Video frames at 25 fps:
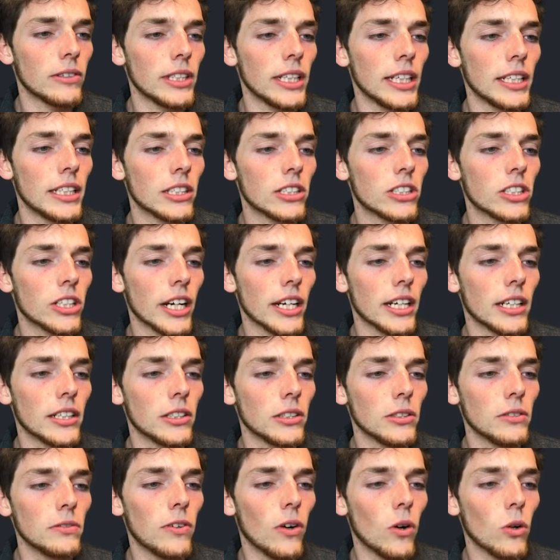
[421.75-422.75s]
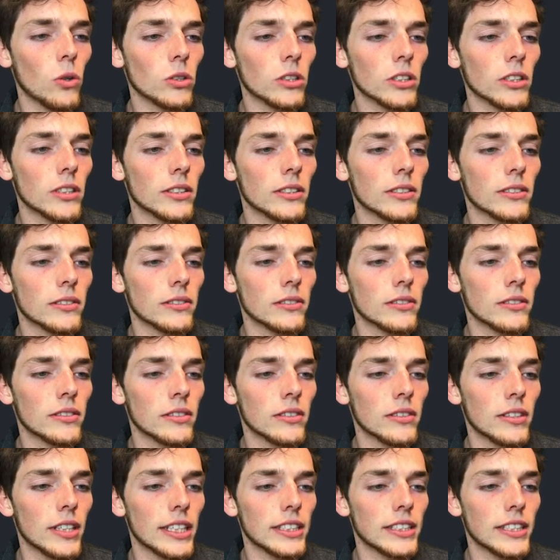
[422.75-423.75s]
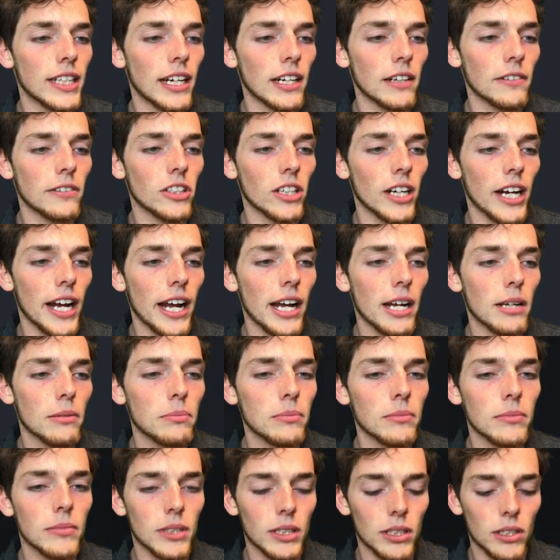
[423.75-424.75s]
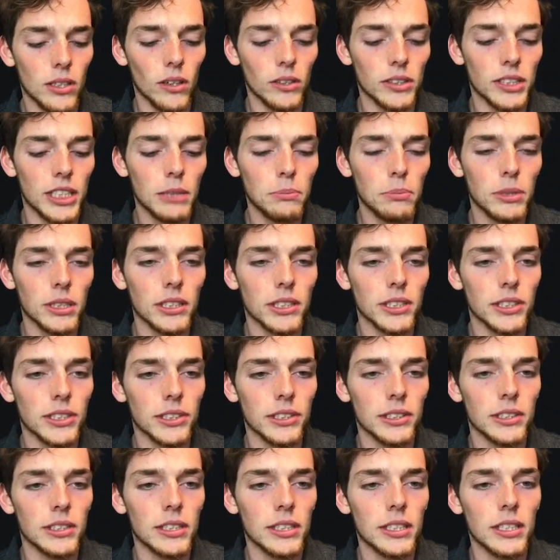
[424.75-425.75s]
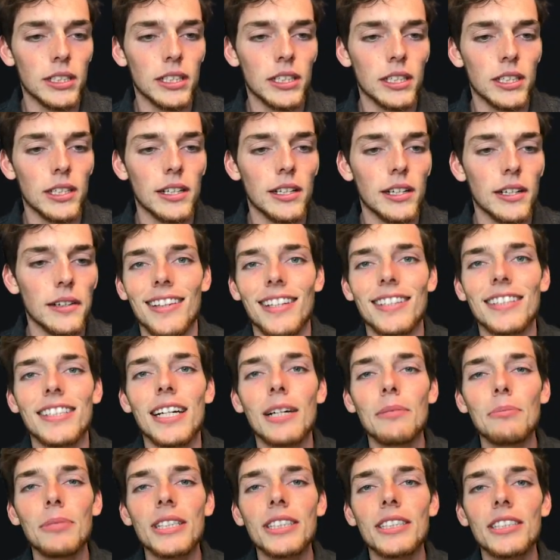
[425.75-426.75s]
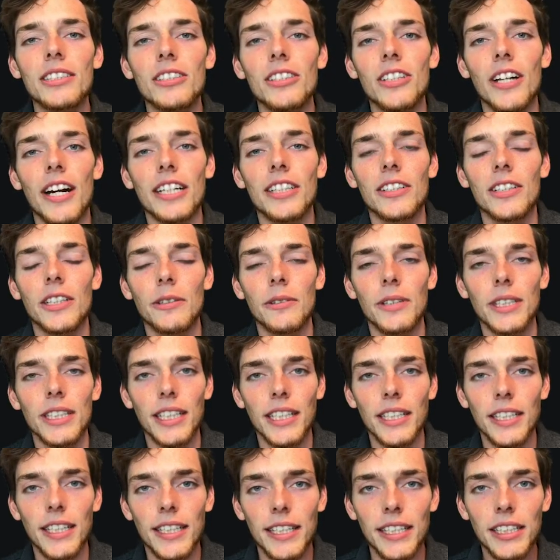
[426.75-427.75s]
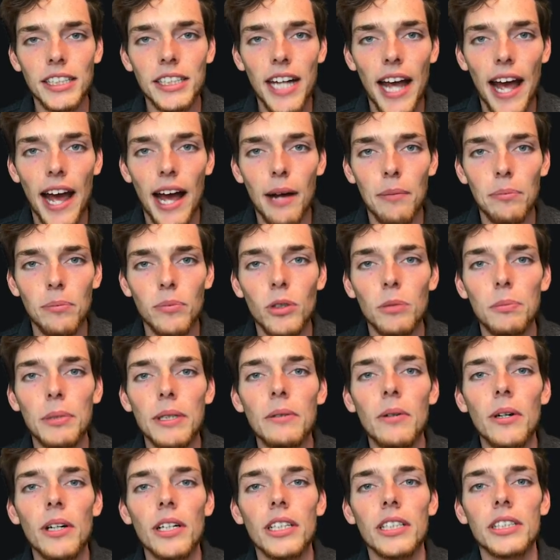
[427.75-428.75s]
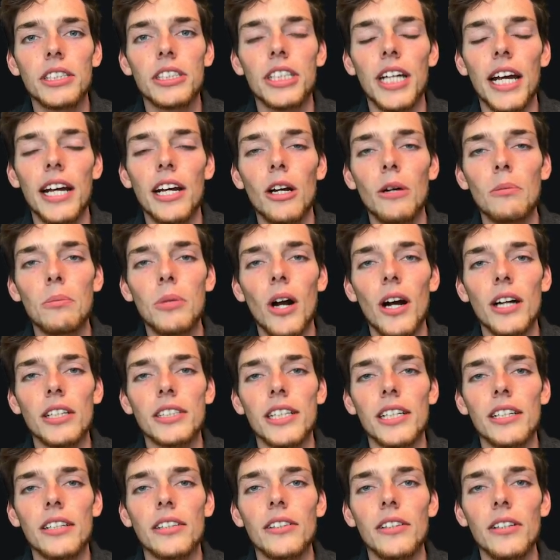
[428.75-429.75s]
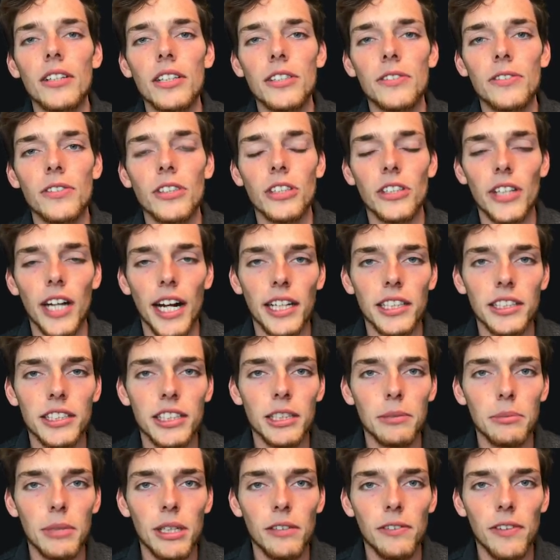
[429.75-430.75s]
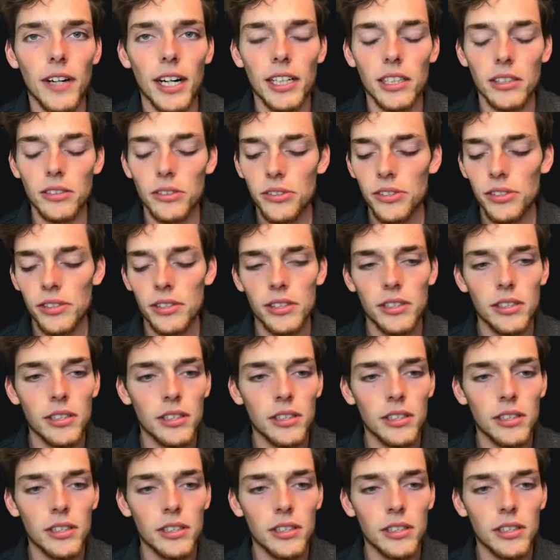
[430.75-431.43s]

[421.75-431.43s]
we need to create a new folder inside of our app called templates. The templates directory within each app will be where the Django project looks for H T M L files.